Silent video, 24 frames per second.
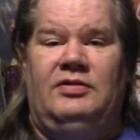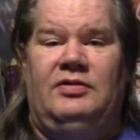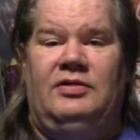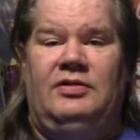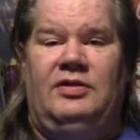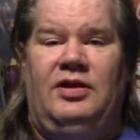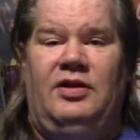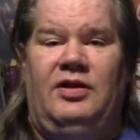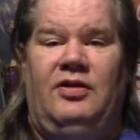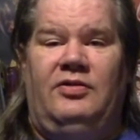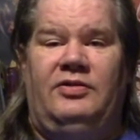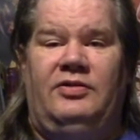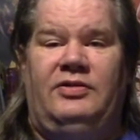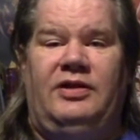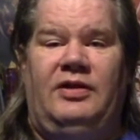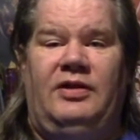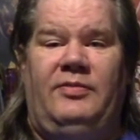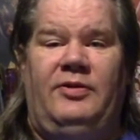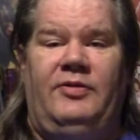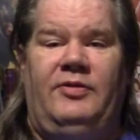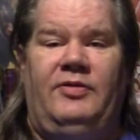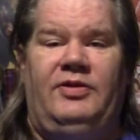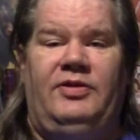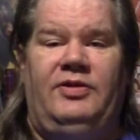You know, tell
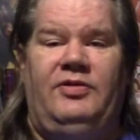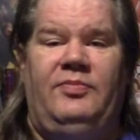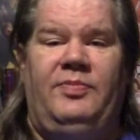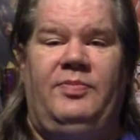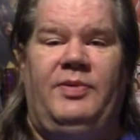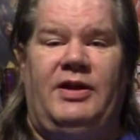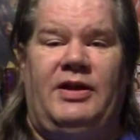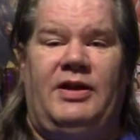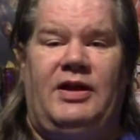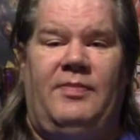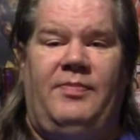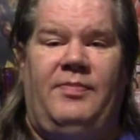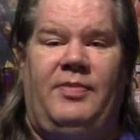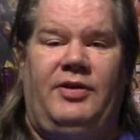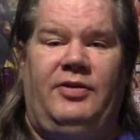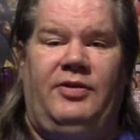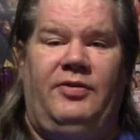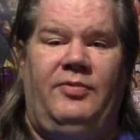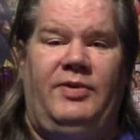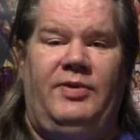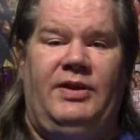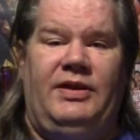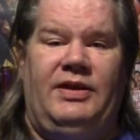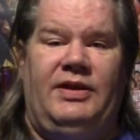me what you pick up on
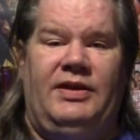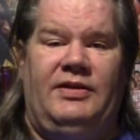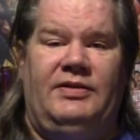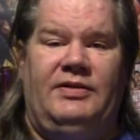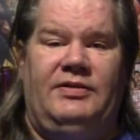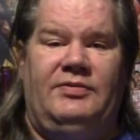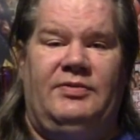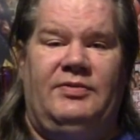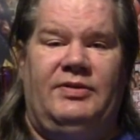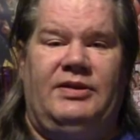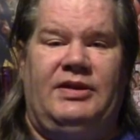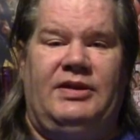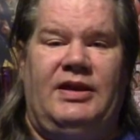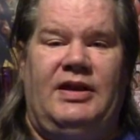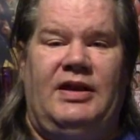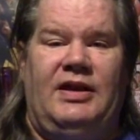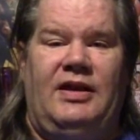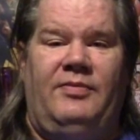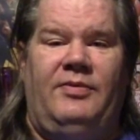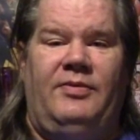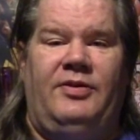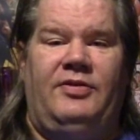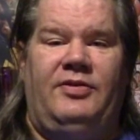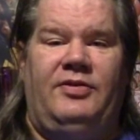the weekends. With that,
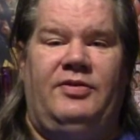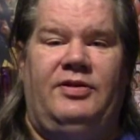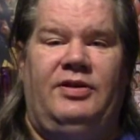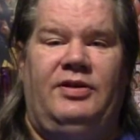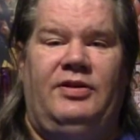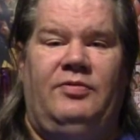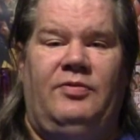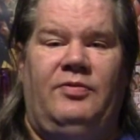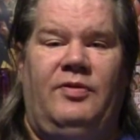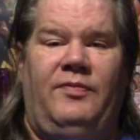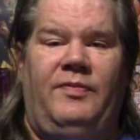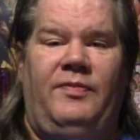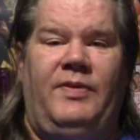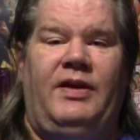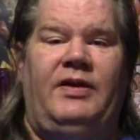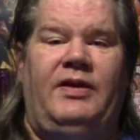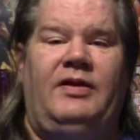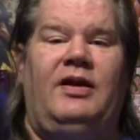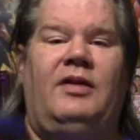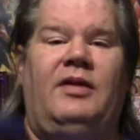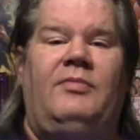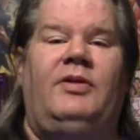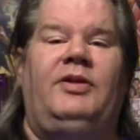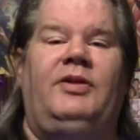I'm the 13th Wolfman,
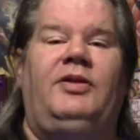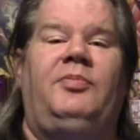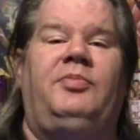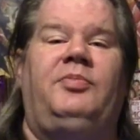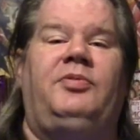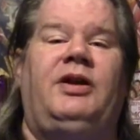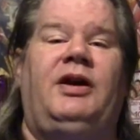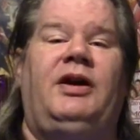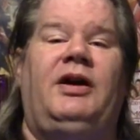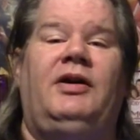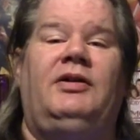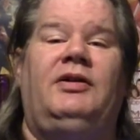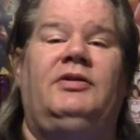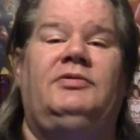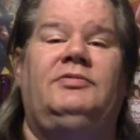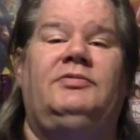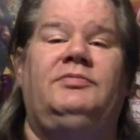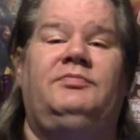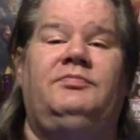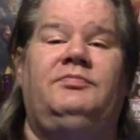and I'm on the prowl.